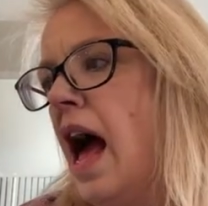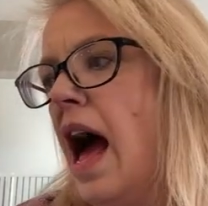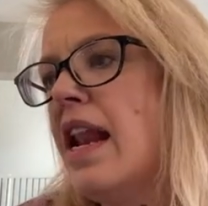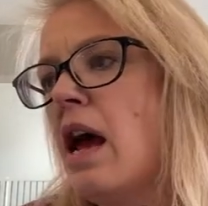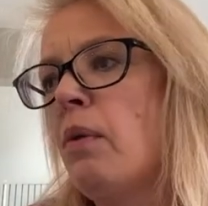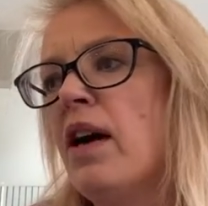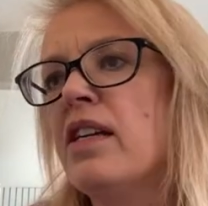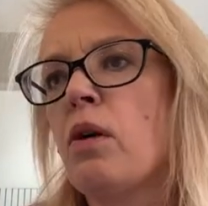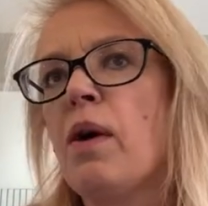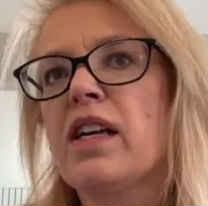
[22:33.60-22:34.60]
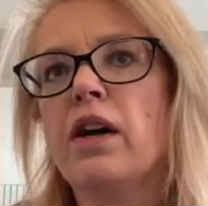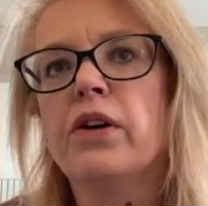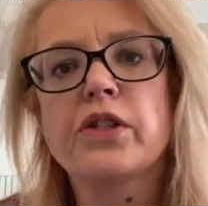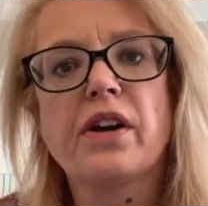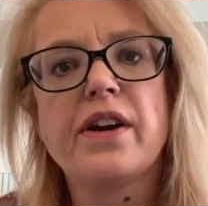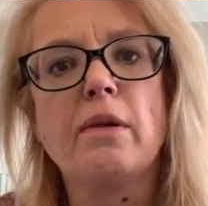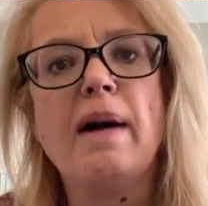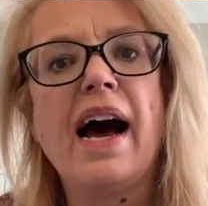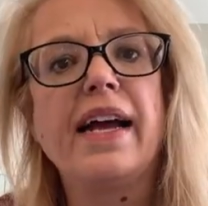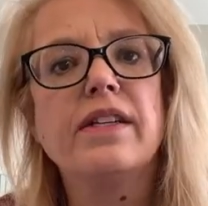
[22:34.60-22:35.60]
and I wonder what goes through your
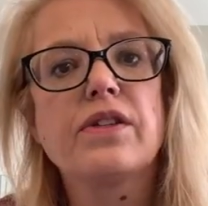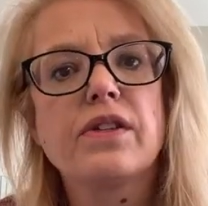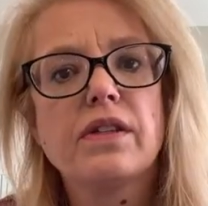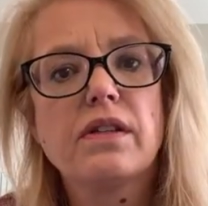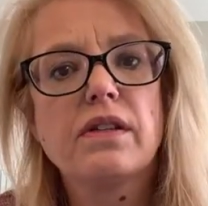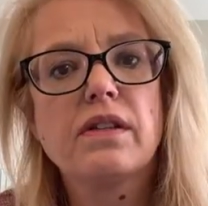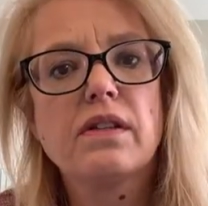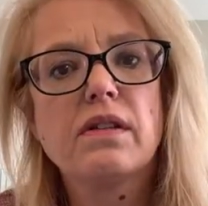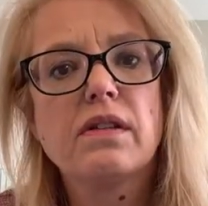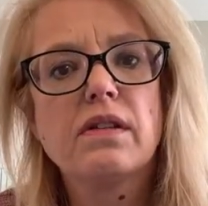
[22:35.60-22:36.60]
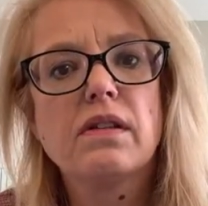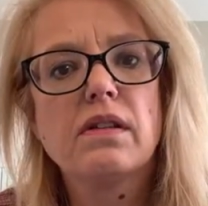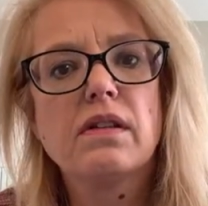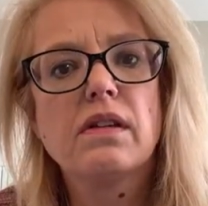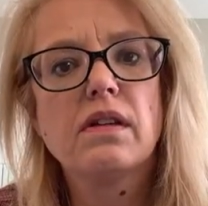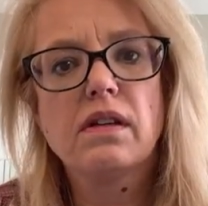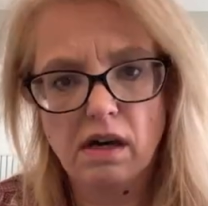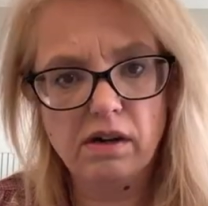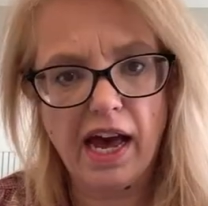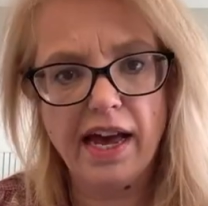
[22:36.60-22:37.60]
minds.
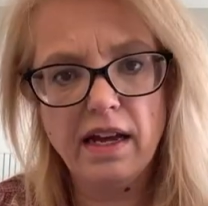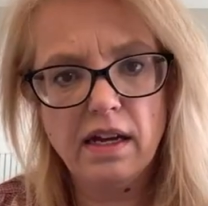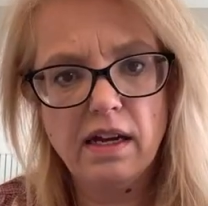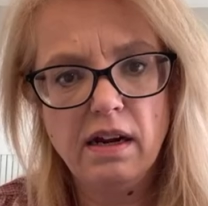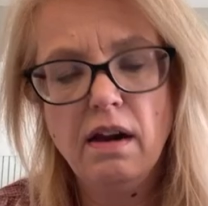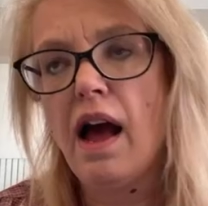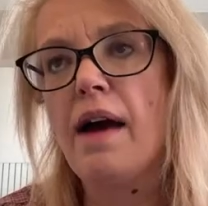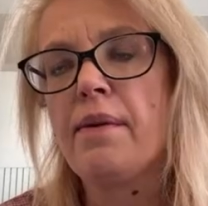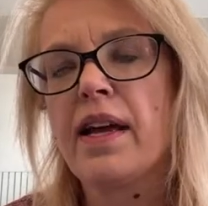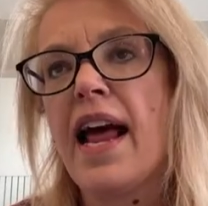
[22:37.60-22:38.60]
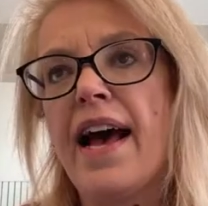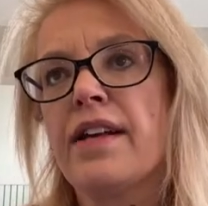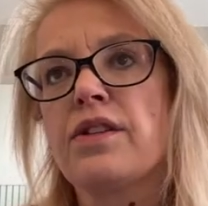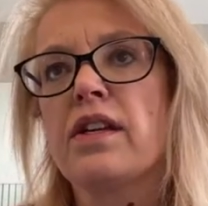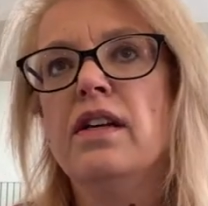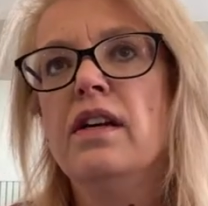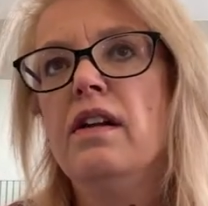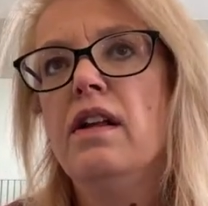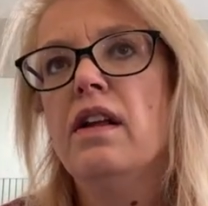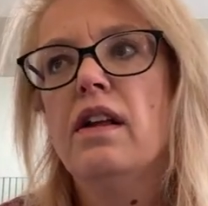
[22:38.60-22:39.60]
Okay? I'm going to ask
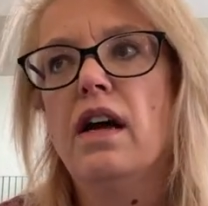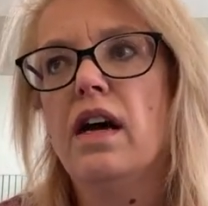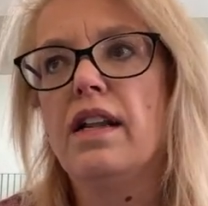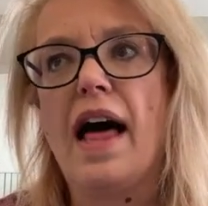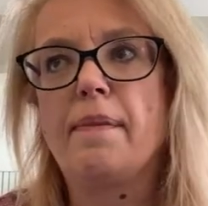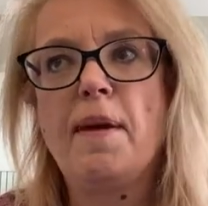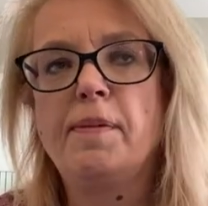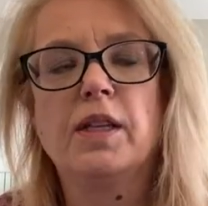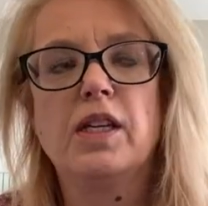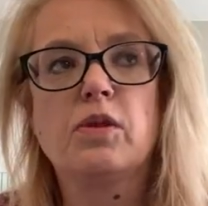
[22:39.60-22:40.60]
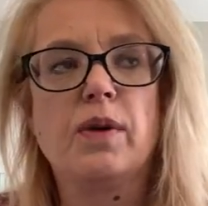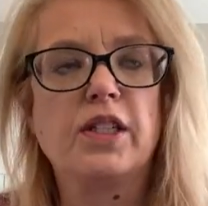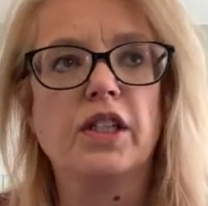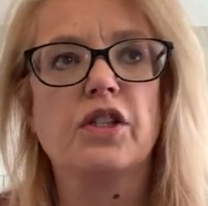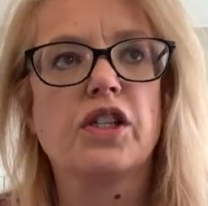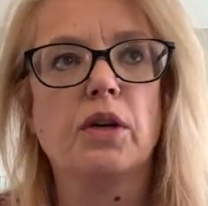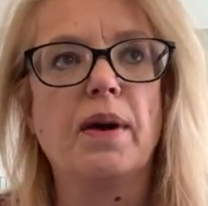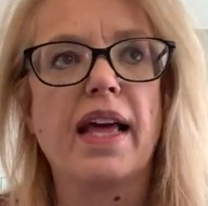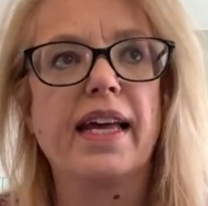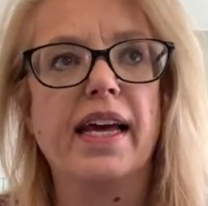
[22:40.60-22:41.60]
a lot of people these questions too
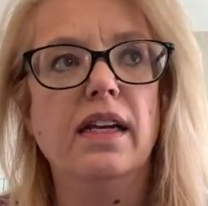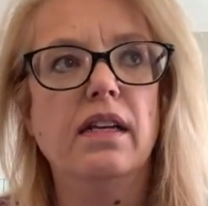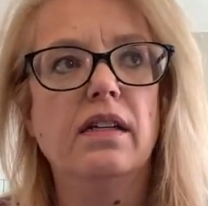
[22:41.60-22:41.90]
when I get